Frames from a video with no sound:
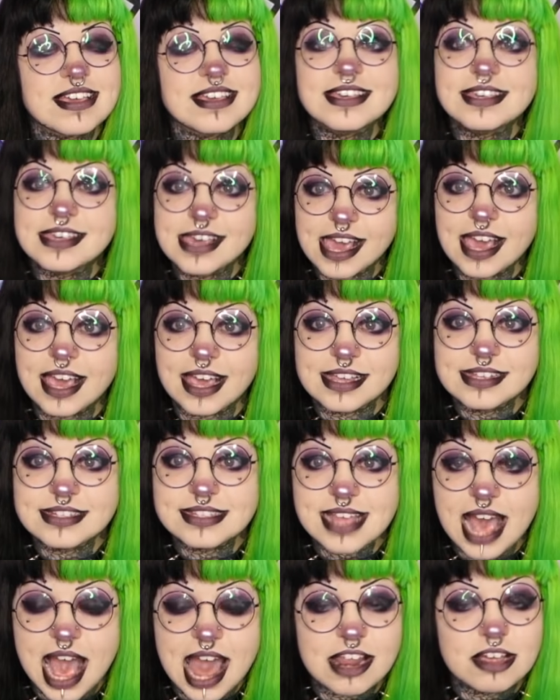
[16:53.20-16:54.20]

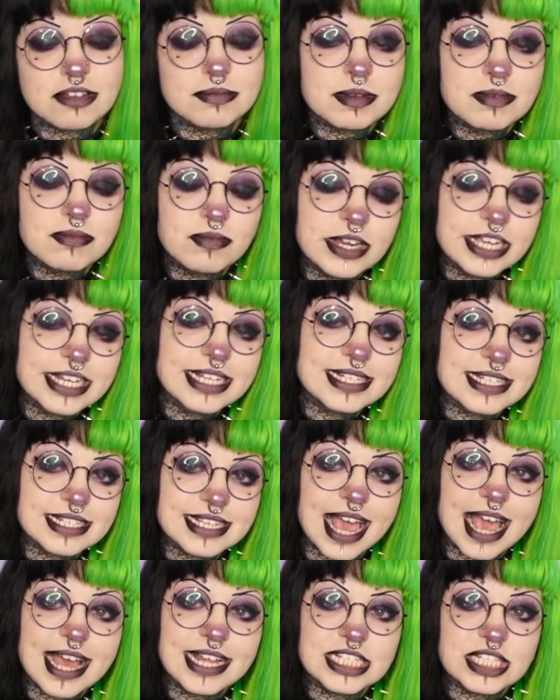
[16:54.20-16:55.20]
years, and I've been really
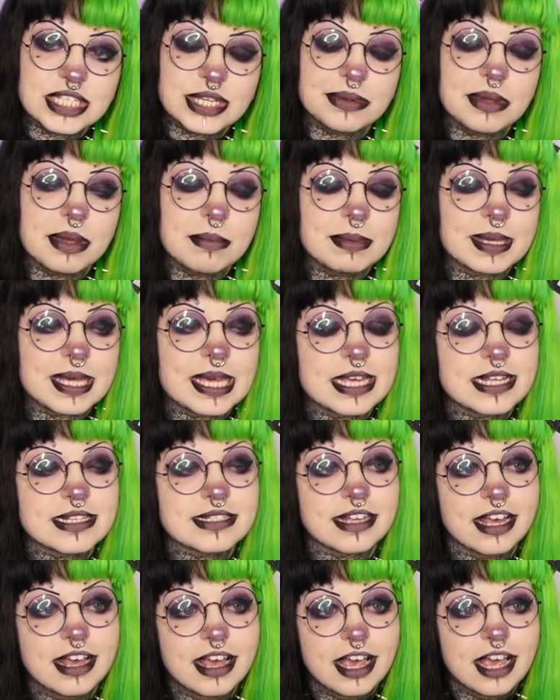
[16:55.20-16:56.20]
scared to do it,
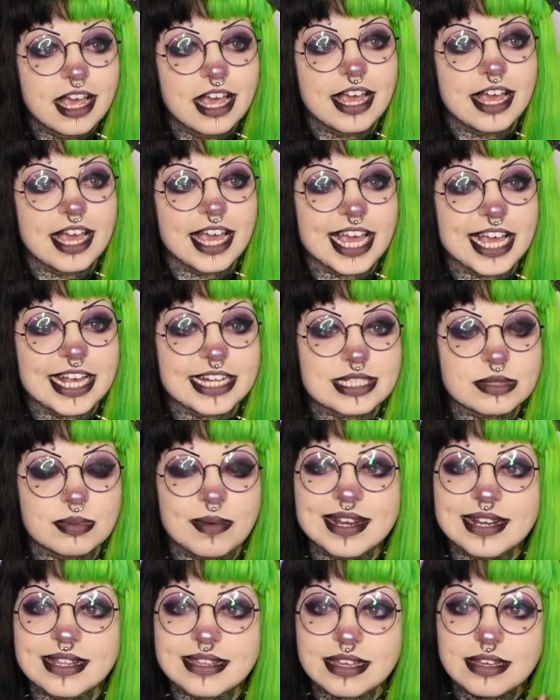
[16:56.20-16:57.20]
because it's
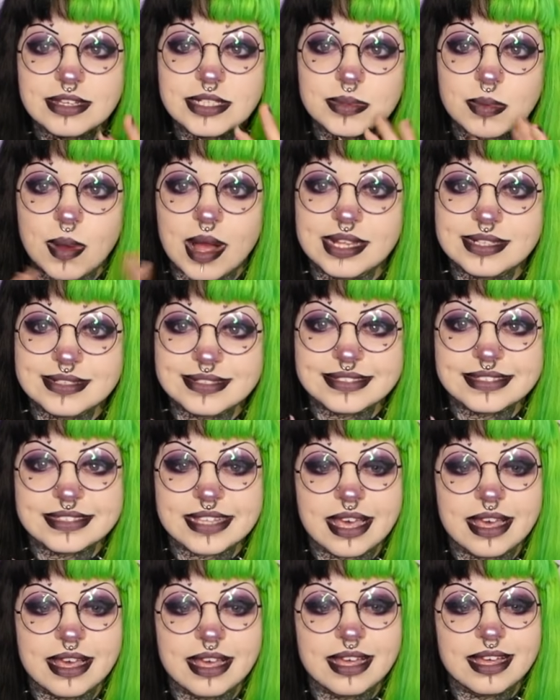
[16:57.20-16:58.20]
one of those ones
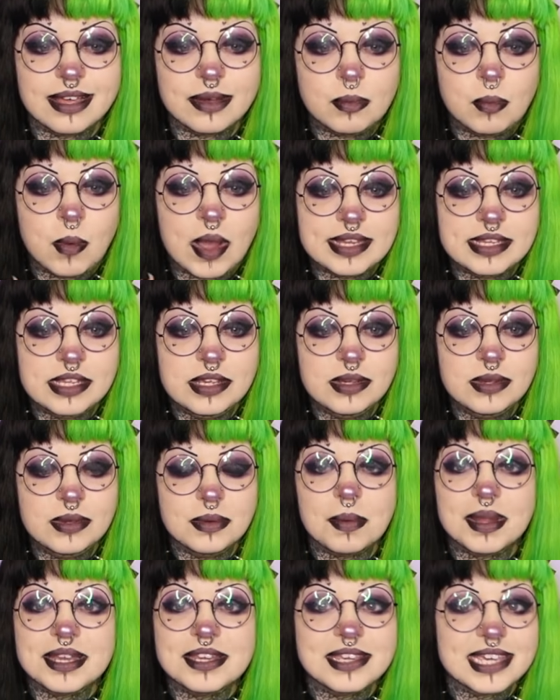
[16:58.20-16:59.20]
that when you
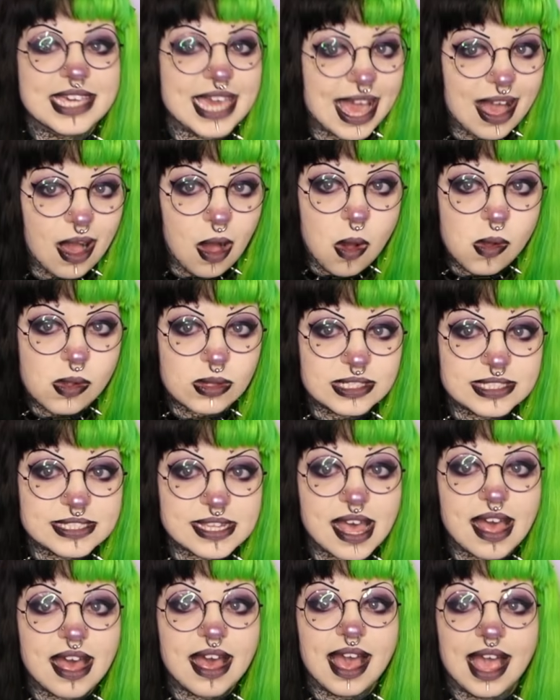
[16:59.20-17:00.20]
get
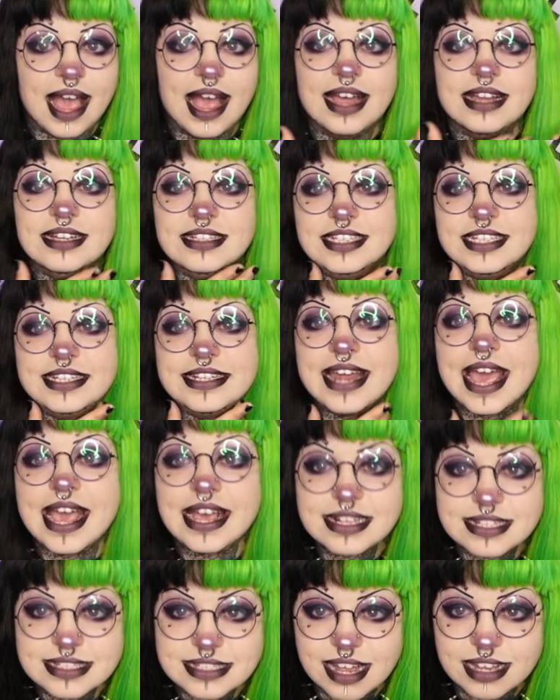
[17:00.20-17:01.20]
older and your
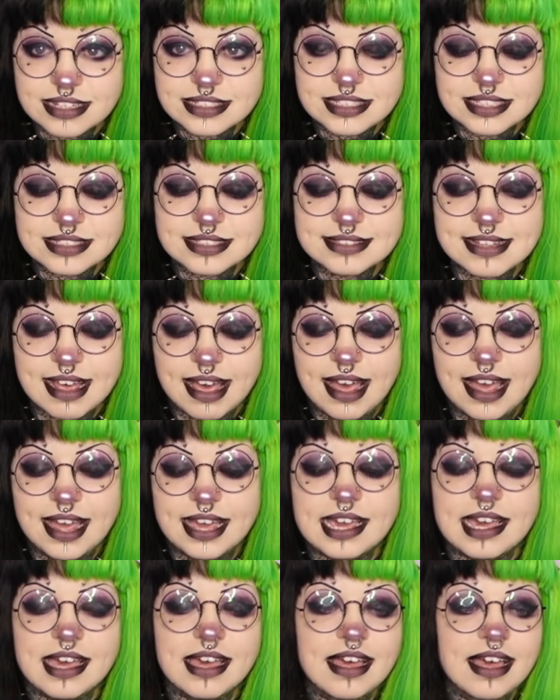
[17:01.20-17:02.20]
neck starts to
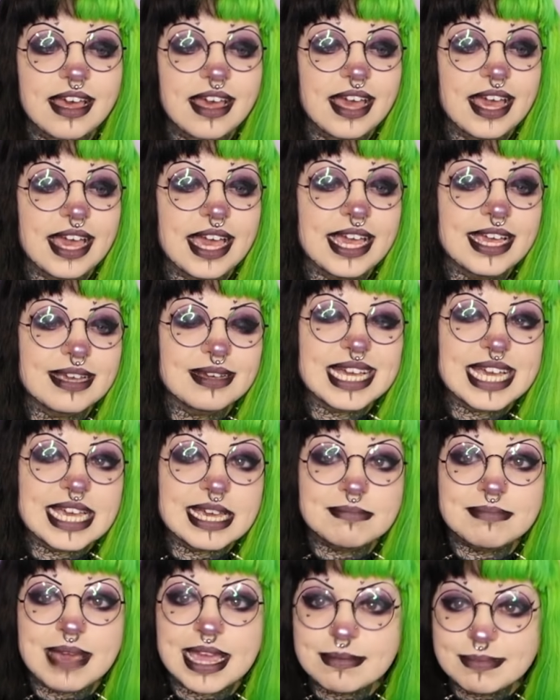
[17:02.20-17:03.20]
sag,
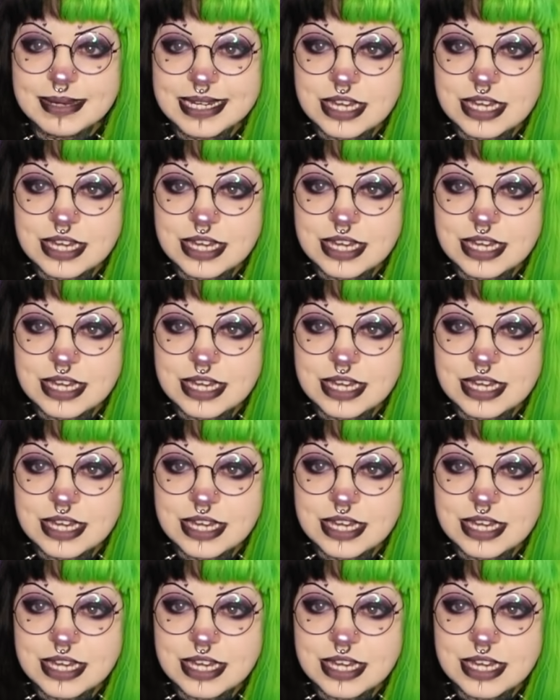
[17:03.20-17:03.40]
it made me